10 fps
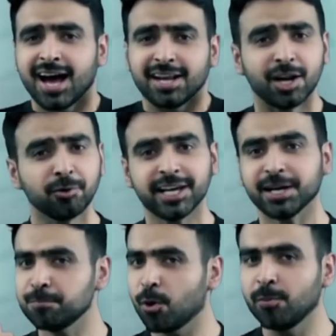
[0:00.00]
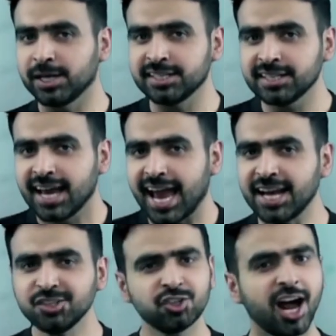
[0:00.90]
Now take a moment
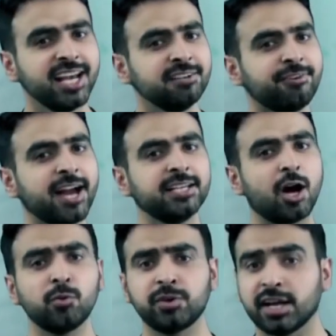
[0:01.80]
and try and find out